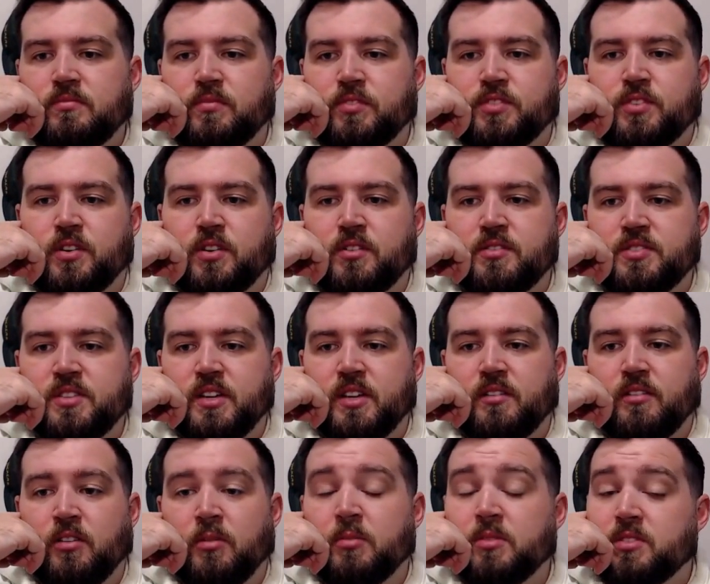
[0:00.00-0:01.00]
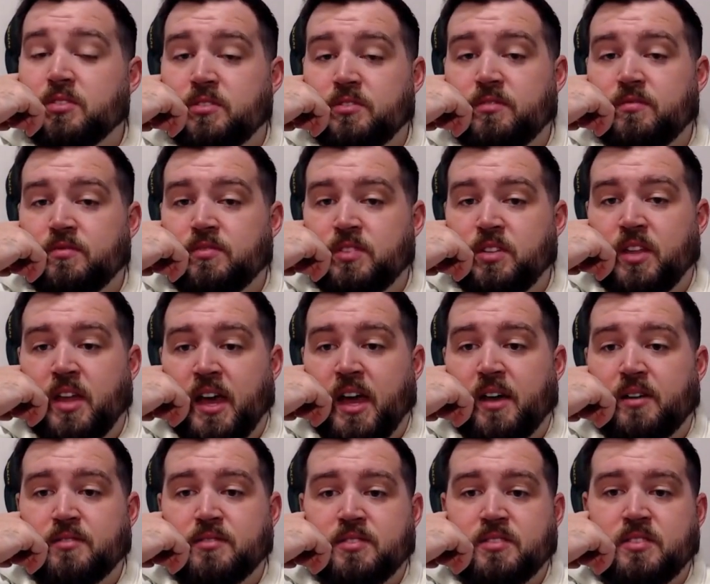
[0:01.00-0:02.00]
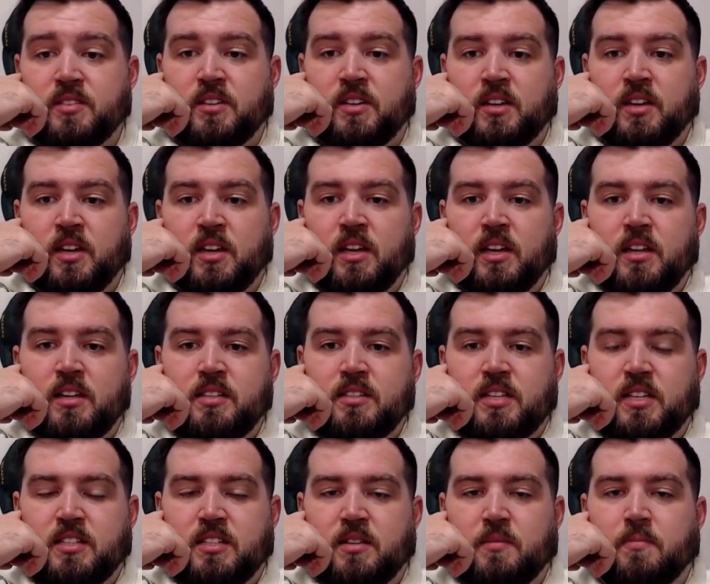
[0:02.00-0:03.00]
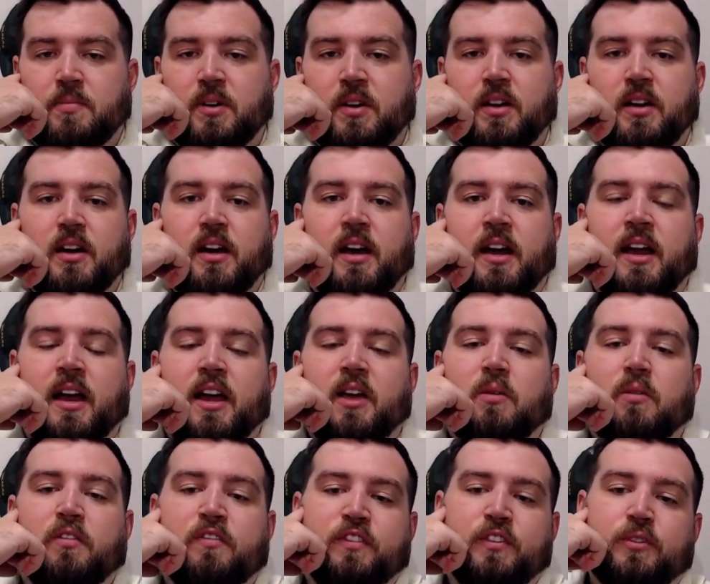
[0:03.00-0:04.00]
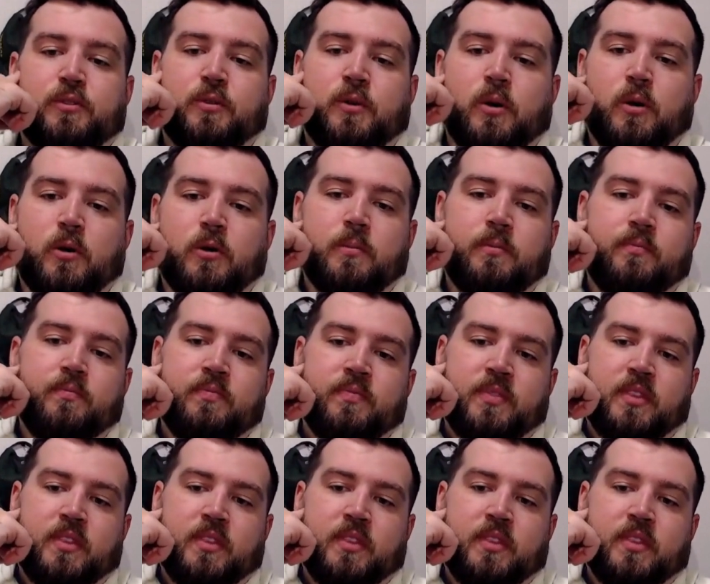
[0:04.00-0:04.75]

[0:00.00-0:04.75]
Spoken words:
returns it almost to the house, sets up an Iowa field goal.